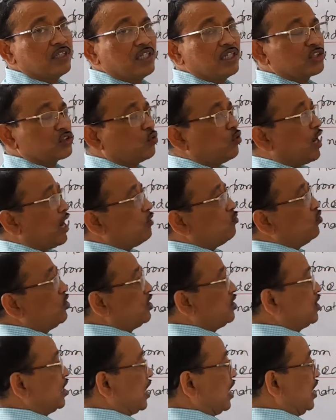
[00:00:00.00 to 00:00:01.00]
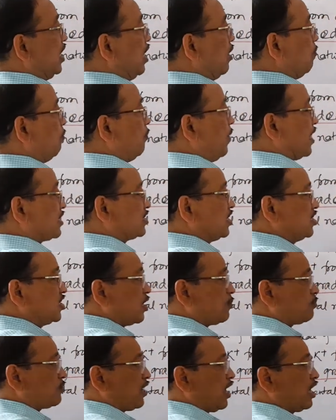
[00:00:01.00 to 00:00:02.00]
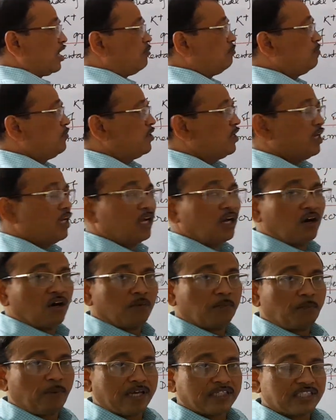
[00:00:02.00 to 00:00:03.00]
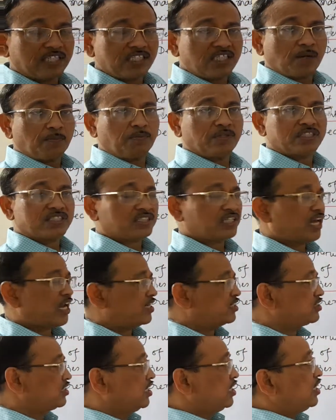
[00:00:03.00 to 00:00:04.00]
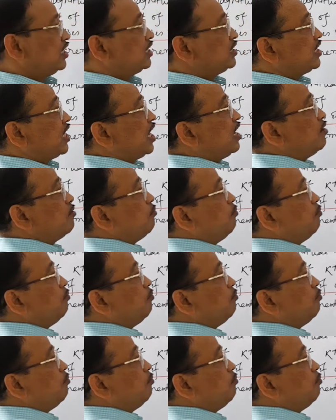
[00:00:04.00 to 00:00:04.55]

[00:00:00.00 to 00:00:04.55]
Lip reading: So with the passage of time or passage of distance, the